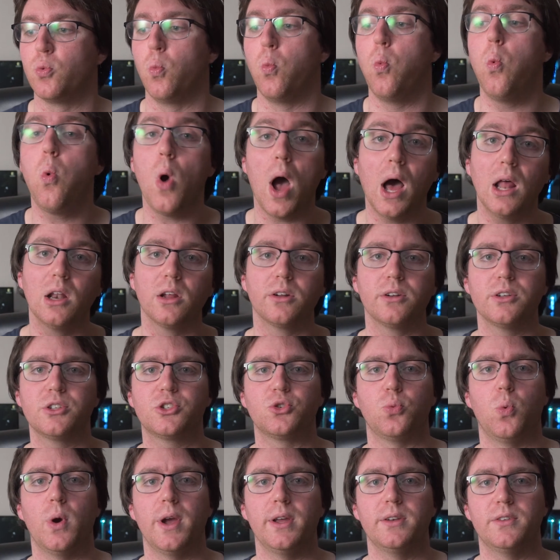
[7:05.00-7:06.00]
well on
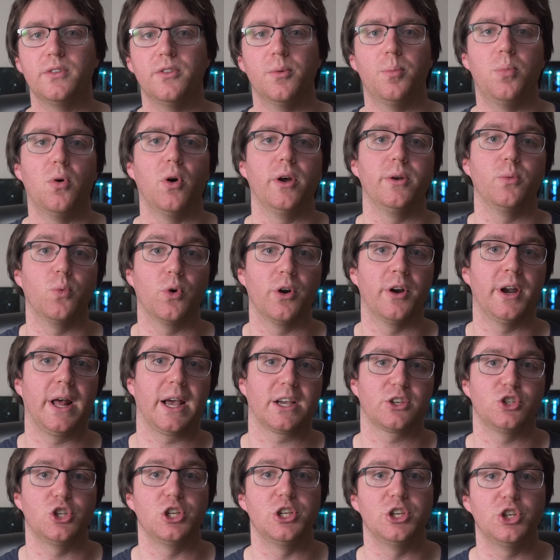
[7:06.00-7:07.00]
its way to the point where it
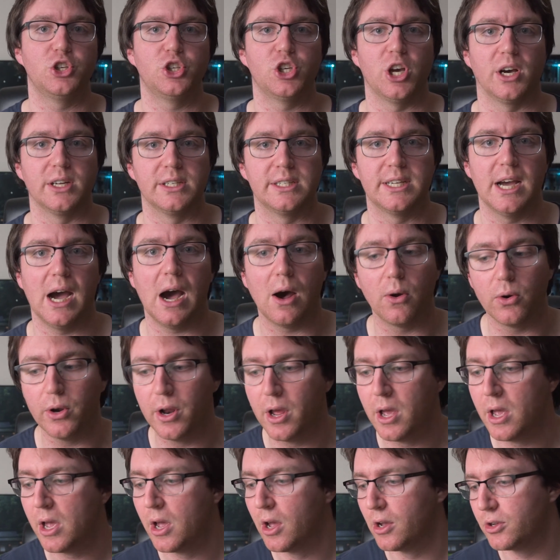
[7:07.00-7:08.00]
actually shut down.
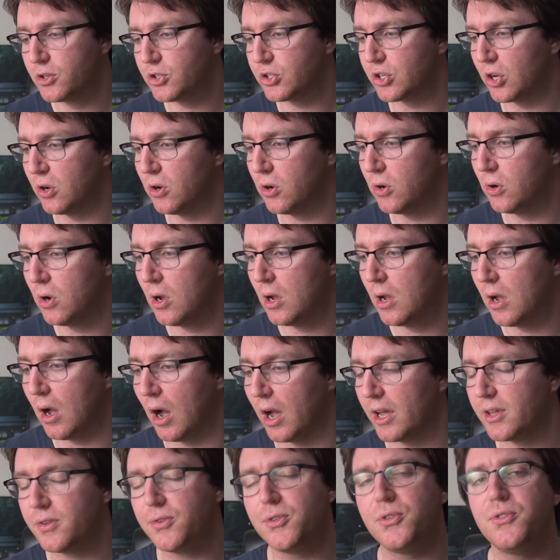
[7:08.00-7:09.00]
So
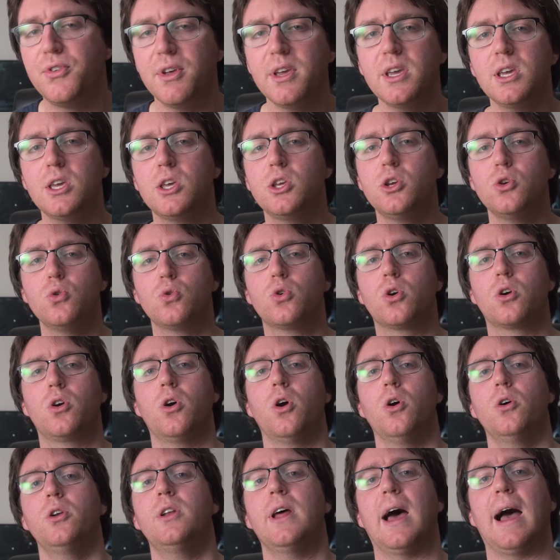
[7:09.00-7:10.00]
I think you
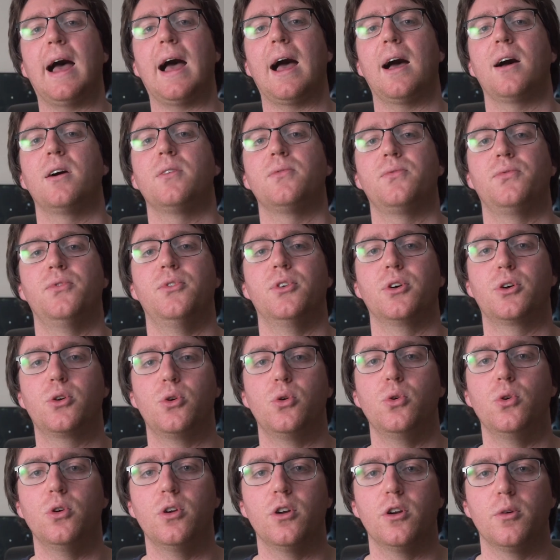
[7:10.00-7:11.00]
could have the
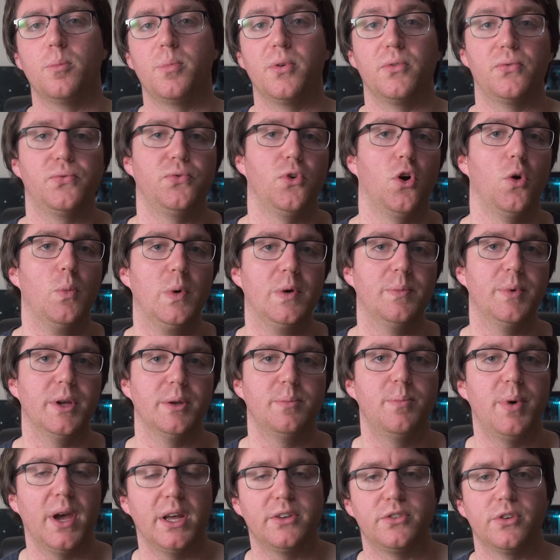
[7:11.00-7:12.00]
cooler perform a
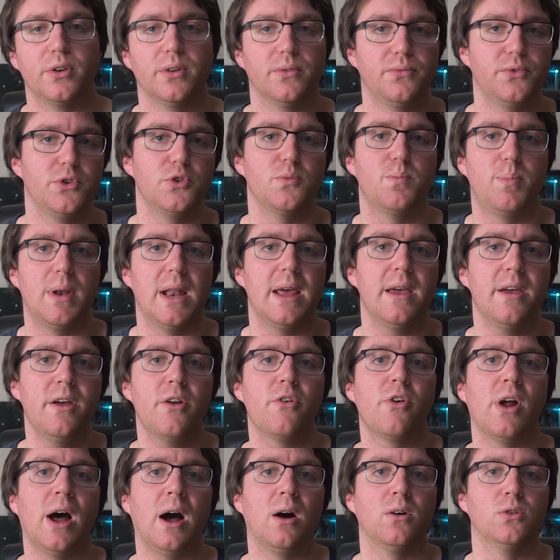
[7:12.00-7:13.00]
bit better if you play
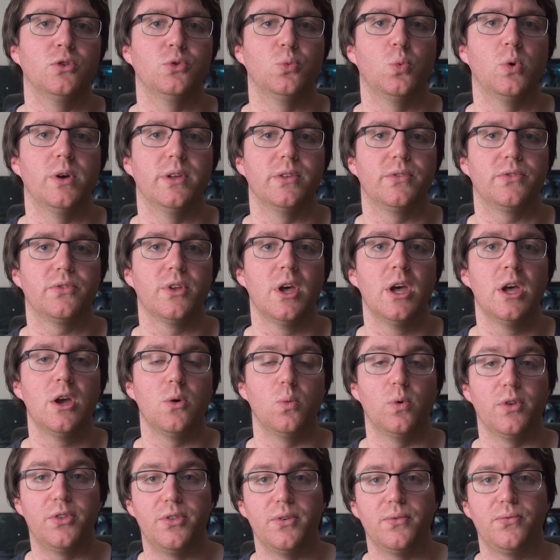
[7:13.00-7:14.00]
around with,
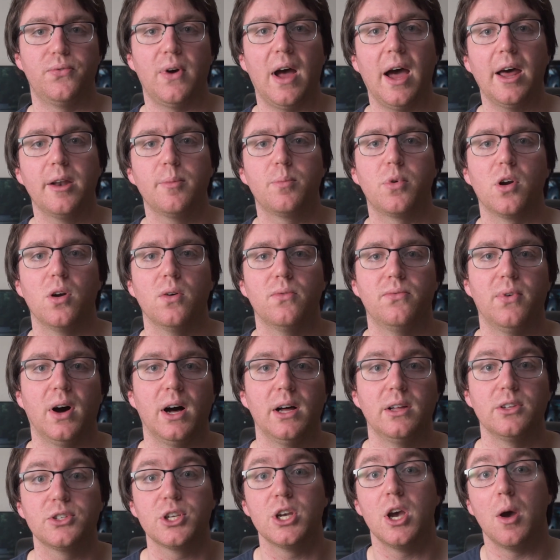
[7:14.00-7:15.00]
with the fan
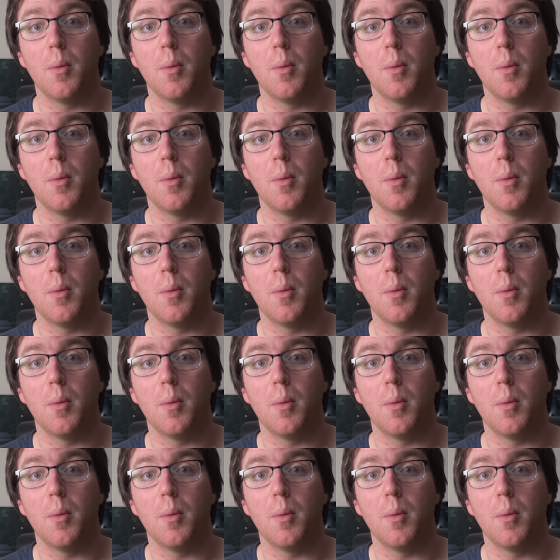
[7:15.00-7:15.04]
profiles.